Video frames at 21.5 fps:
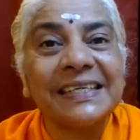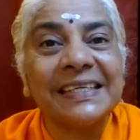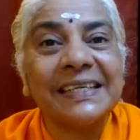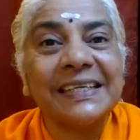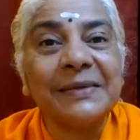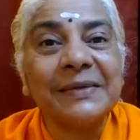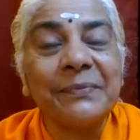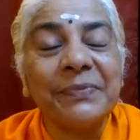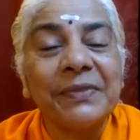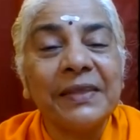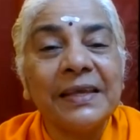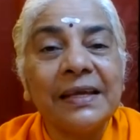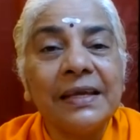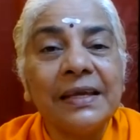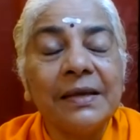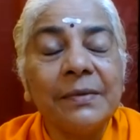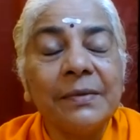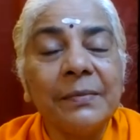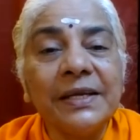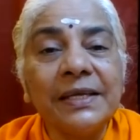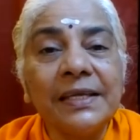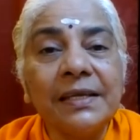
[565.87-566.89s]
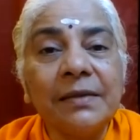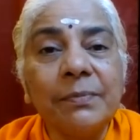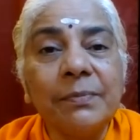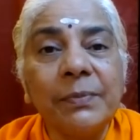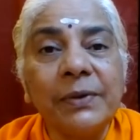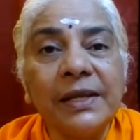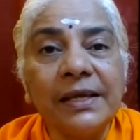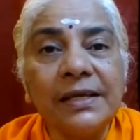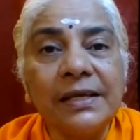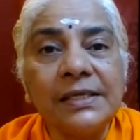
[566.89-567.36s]
Yeah, but
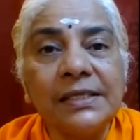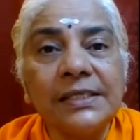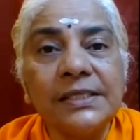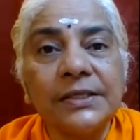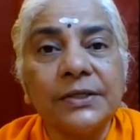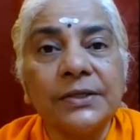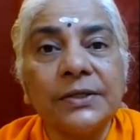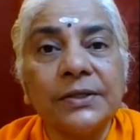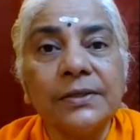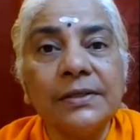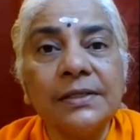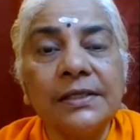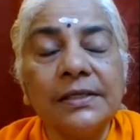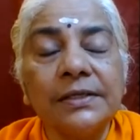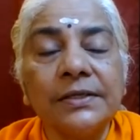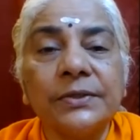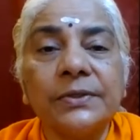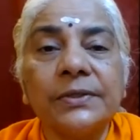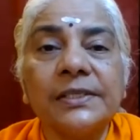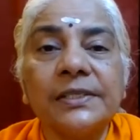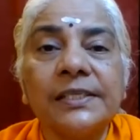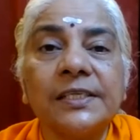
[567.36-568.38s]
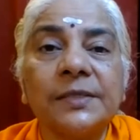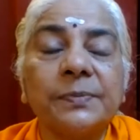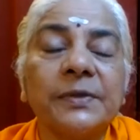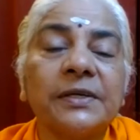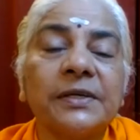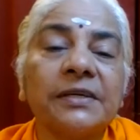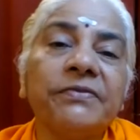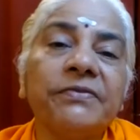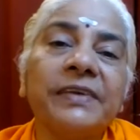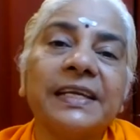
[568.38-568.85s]
he plays all the roles
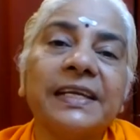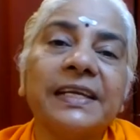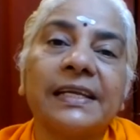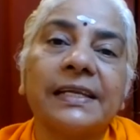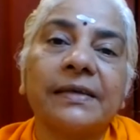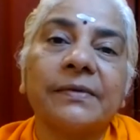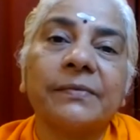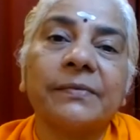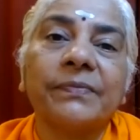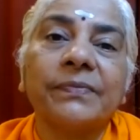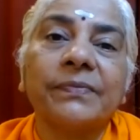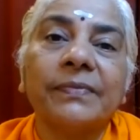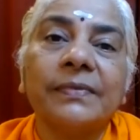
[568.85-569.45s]
perfectly.